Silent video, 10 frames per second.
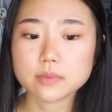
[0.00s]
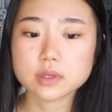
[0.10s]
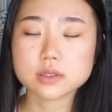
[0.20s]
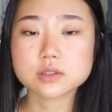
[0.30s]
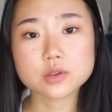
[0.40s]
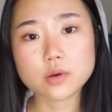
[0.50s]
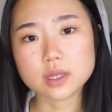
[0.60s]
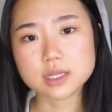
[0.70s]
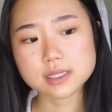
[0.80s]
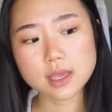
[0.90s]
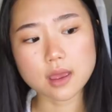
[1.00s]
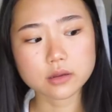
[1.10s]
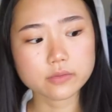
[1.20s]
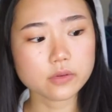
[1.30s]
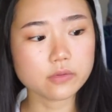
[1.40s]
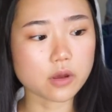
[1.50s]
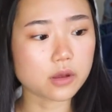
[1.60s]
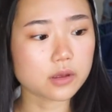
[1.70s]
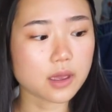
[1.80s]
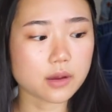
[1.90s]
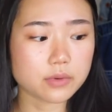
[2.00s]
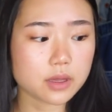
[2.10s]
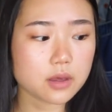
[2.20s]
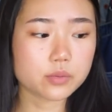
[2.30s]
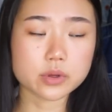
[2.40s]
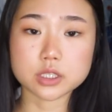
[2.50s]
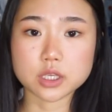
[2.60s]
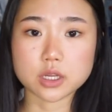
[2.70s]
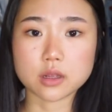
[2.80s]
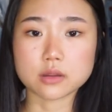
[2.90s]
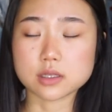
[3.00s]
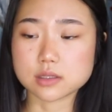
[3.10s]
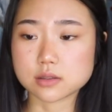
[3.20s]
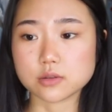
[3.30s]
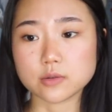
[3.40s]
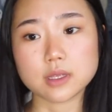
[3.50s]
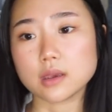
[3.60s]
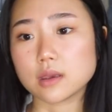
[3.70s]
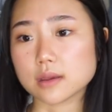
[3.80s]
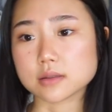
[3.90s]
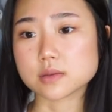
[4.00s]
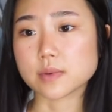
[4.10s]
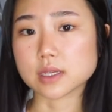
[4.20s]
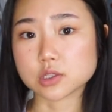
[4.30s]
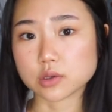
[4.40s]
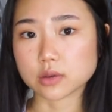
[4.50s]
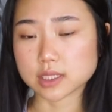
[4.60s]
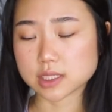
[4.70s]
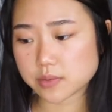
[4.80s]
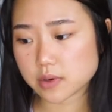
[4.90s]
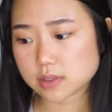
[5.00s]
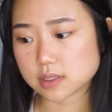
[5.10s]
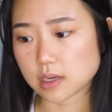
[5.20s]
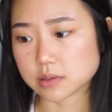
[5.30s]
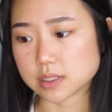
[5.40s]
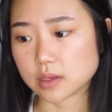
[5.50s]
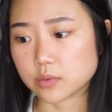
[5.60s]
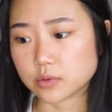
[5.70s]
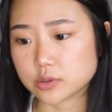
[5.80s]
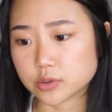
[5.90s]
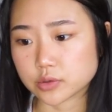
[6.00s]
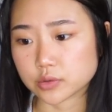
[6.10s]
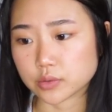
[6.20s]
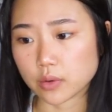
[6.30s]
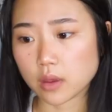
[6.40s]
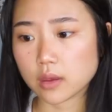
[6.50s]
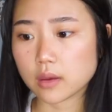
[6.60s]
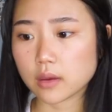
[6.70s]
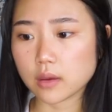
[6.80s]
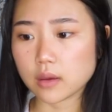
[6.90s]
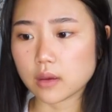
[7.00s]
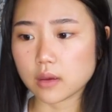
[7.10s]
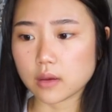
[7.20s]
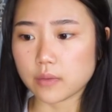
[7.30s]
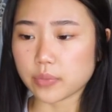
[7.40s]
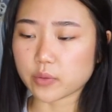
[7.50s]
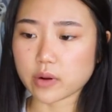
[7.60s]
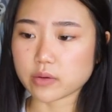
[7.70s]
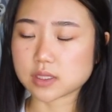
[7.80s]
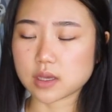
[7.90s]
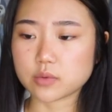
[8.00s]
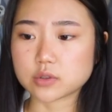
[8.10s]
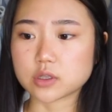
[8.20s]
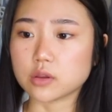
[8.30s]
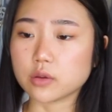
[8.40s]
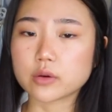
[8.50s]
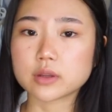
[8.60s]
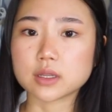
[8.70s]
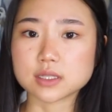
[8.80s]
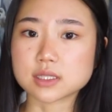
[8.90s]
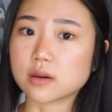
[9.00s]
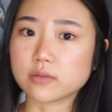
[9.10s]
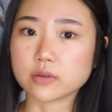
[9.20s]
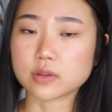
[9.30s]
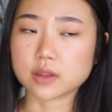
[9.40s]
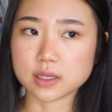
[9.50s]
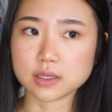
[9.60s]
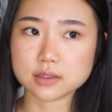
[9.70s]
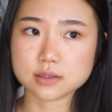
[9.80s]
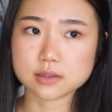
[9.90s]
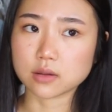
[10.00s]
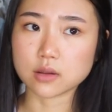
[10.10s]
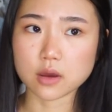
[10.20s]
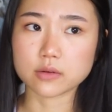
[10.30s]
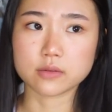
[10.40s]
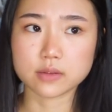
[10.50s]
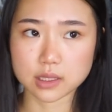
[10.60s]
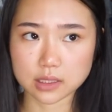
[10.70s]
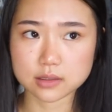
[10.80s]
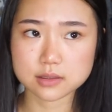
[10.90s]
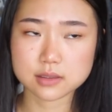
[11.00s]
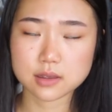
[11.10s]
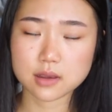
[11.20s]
So that's the end of the vlog. I really appreciated this unique and special experience that I was able to, where I was able to learn and discover things, a lot of things.